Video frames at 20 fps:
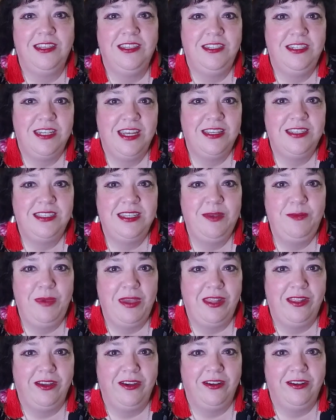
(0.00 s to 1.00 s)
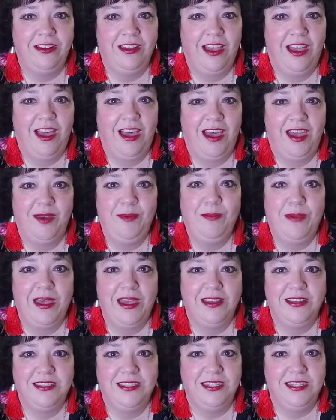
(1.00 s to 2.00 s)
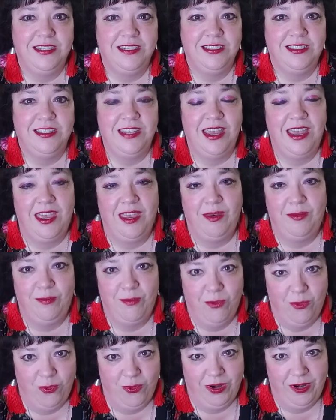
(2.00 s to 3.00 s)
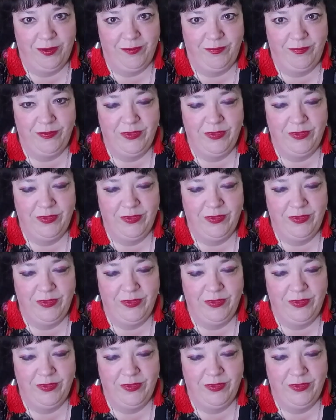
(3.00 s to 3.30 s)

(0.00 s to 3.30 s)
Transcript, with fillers: Jessie Miller, unboxings and more.